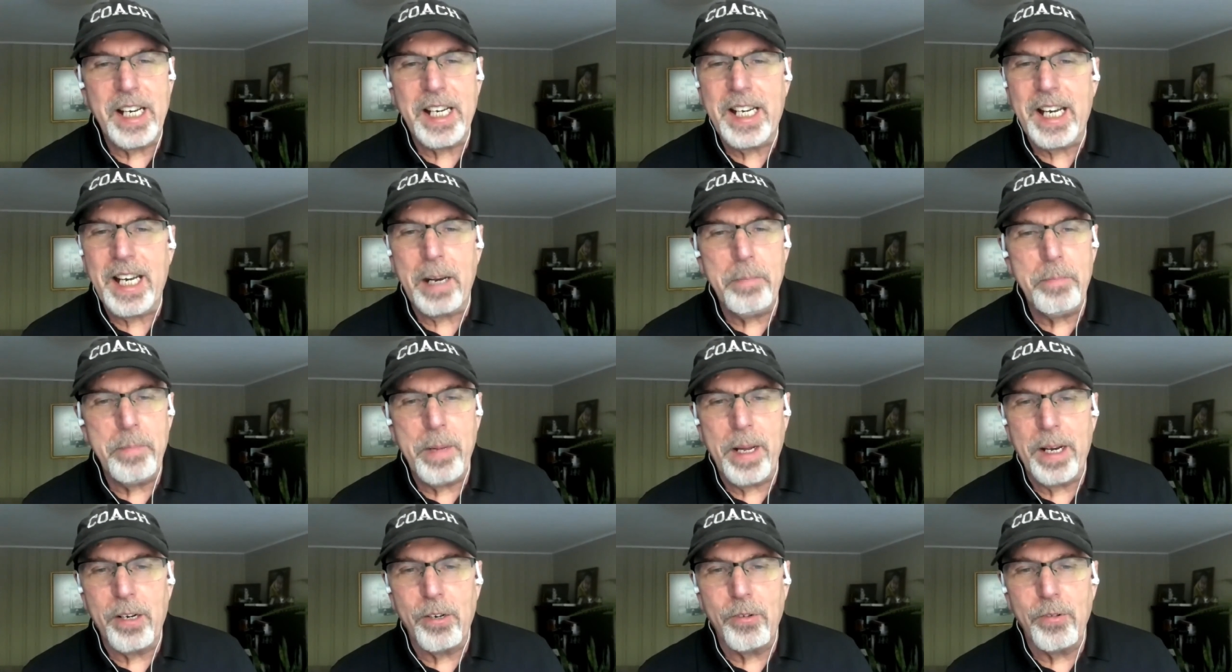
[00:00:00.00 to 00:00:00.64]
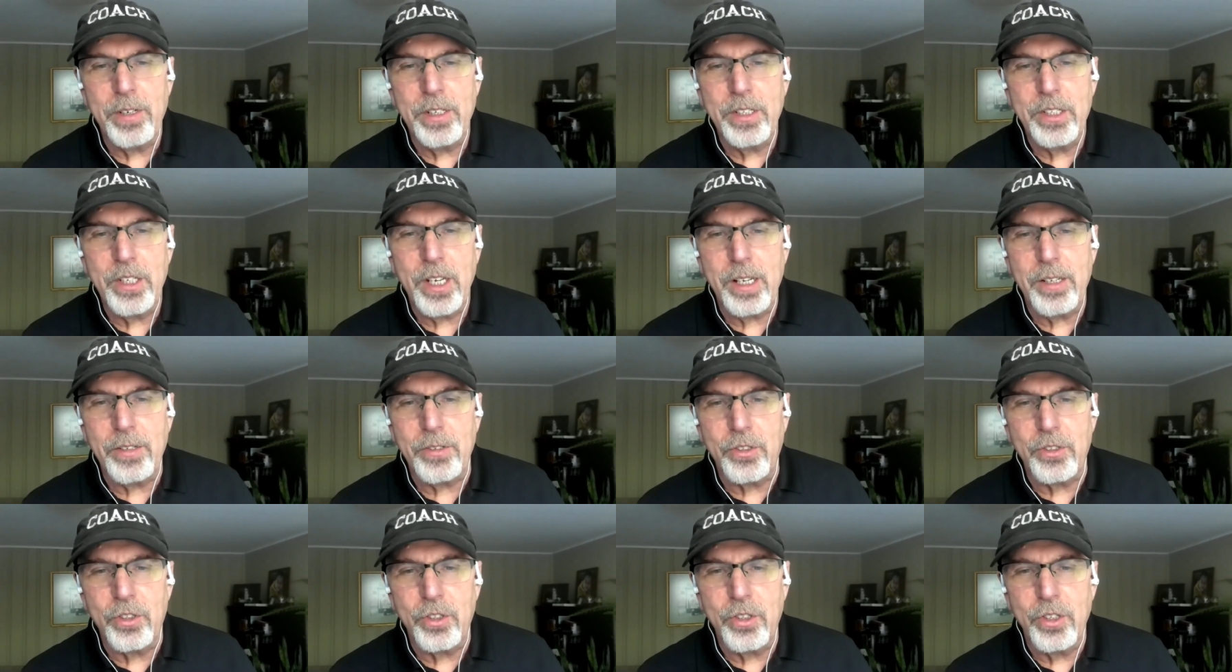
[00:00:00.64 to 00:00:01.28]
get better
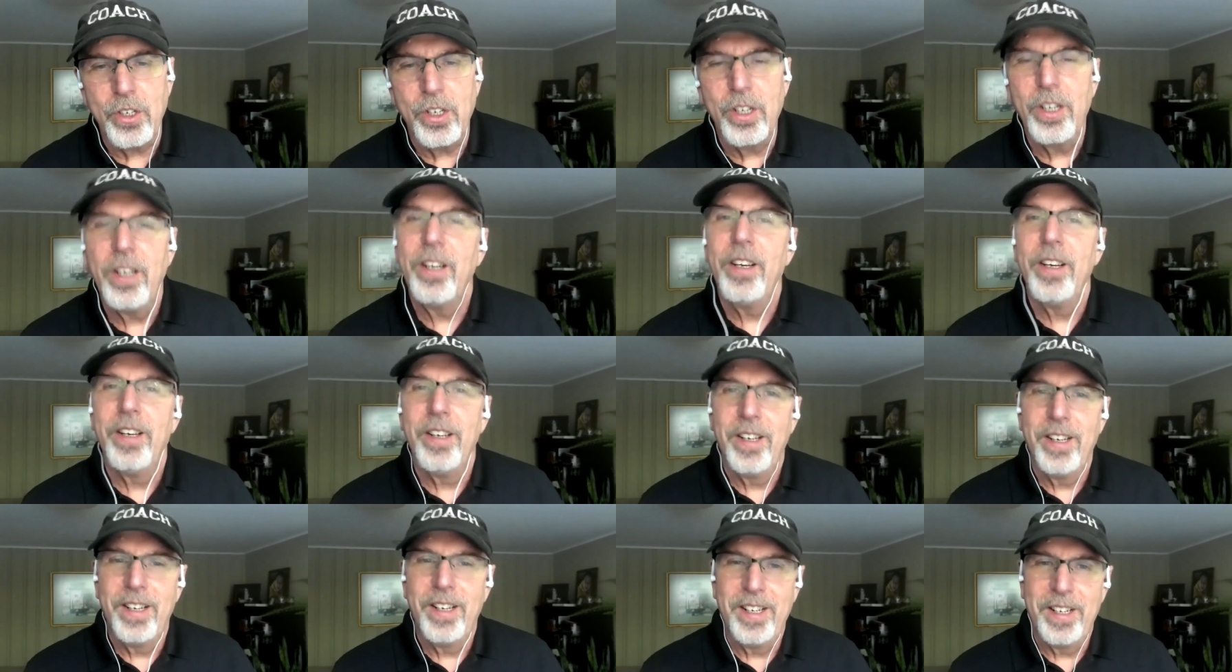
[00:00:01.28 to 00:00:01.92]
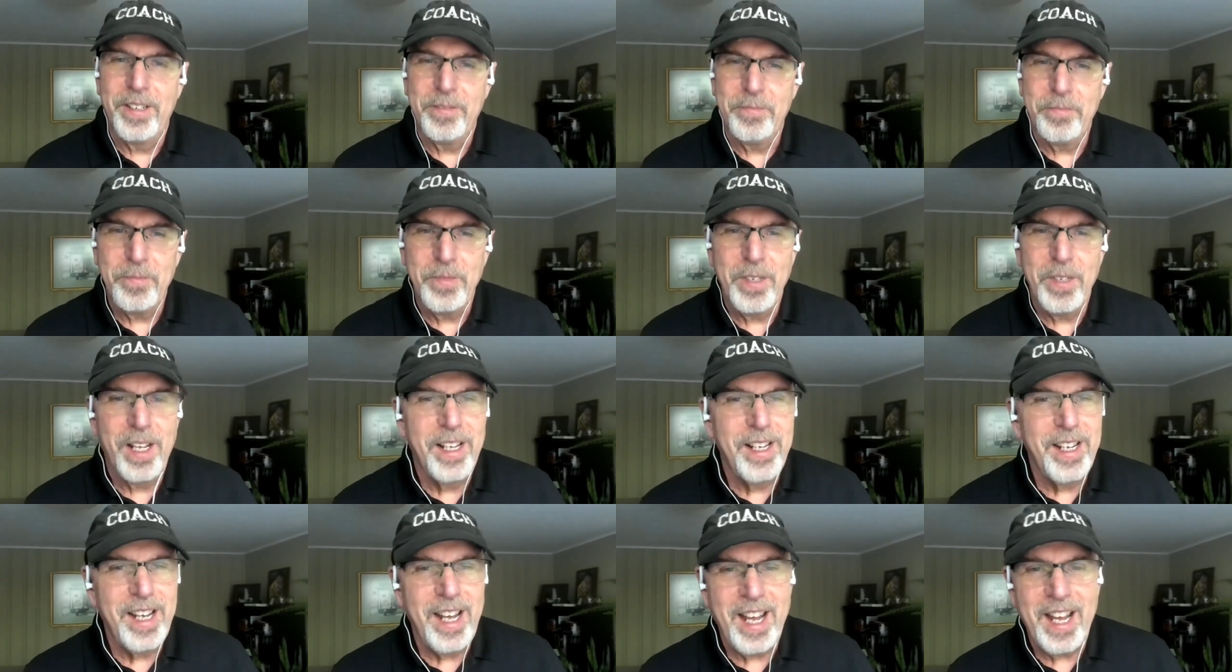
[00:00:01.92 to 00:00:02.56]
results.
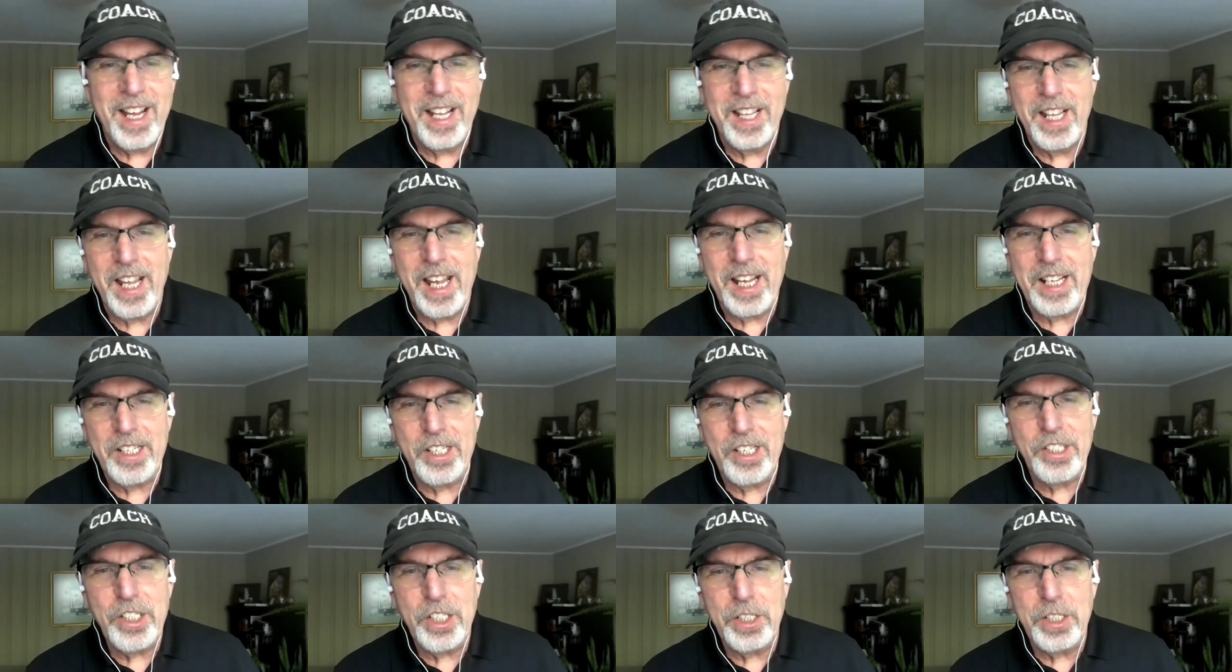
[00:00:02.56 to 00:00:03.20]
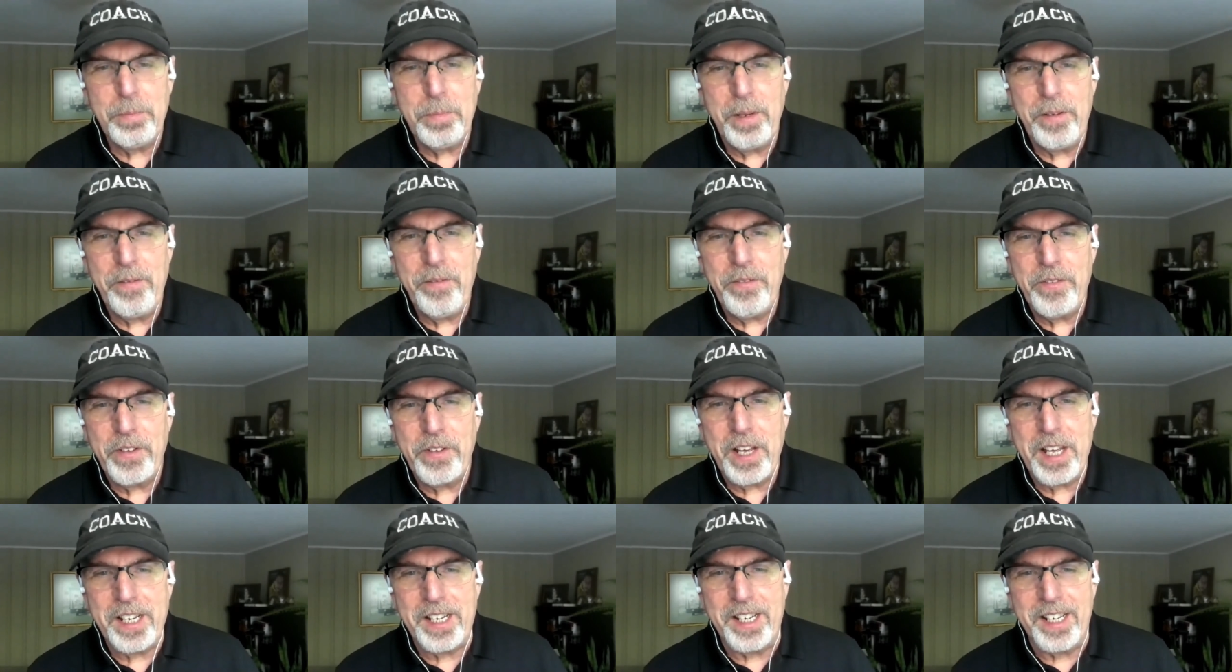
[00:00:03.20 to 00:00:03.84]
Alain, this has been
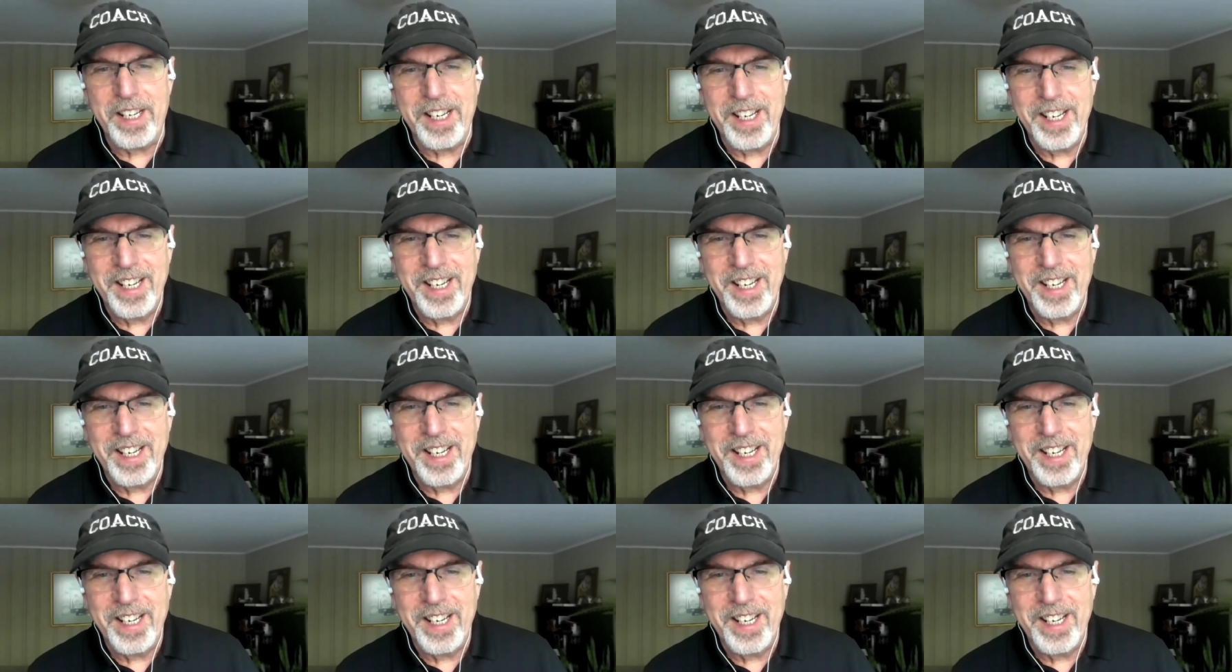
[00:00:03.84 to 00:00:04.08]
fun.